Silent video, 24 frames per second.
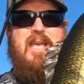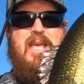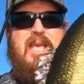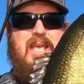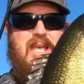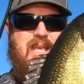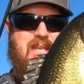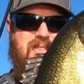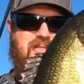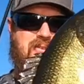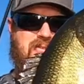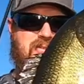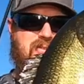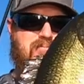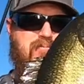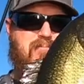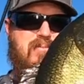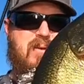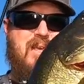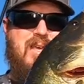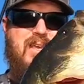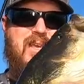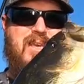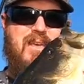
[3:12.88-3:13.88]
He looked
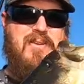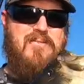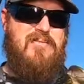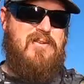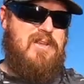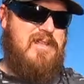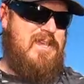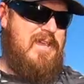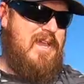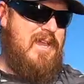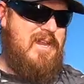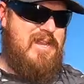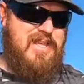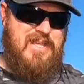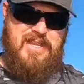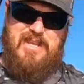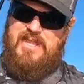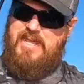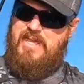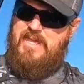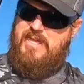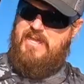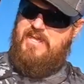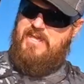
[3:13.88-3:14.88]
big when he ate it.
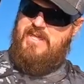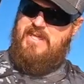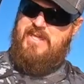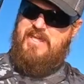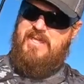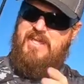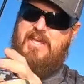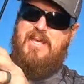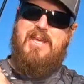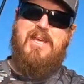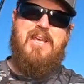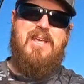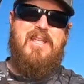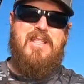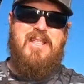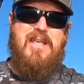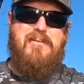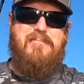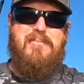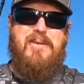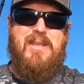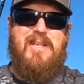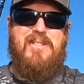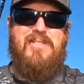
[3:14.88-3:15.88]

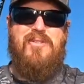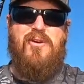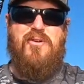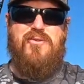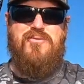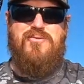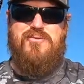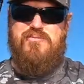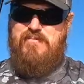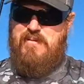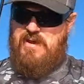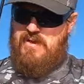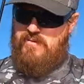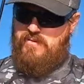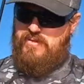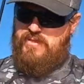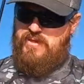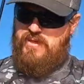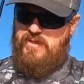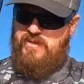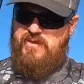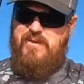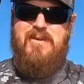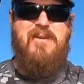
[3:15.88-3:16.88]
That big largemouth
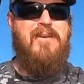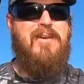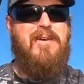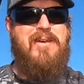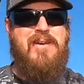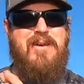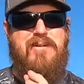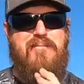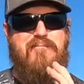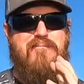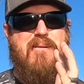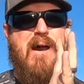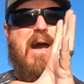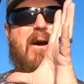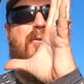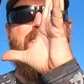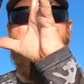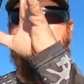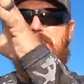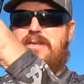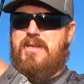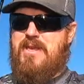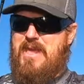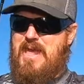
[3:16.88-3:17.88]

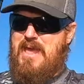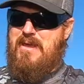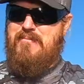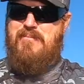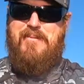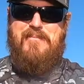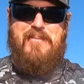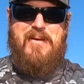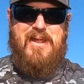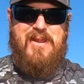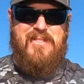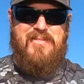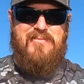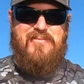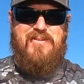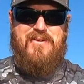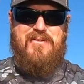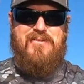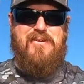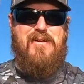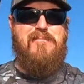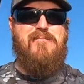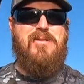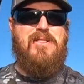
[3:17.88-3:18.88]
mouth came up out of the
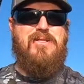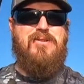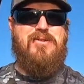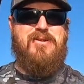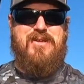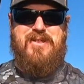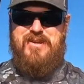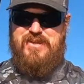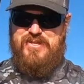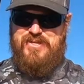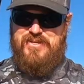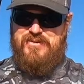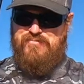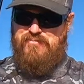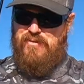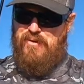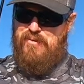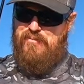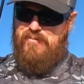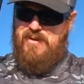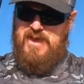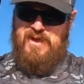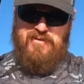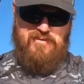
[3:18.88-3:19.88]
water. I've been looking at
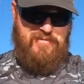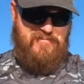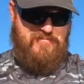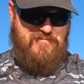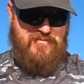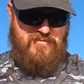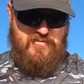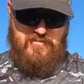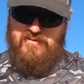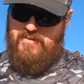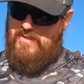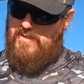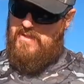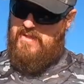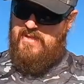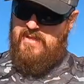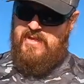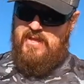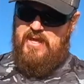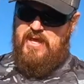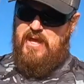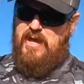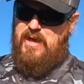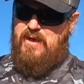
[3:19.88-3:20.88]
smallmouth for
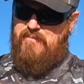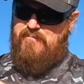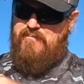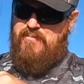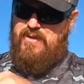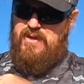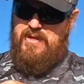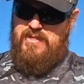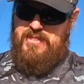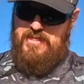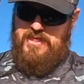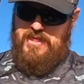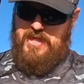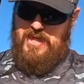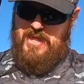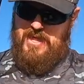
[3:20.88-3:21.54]
a month.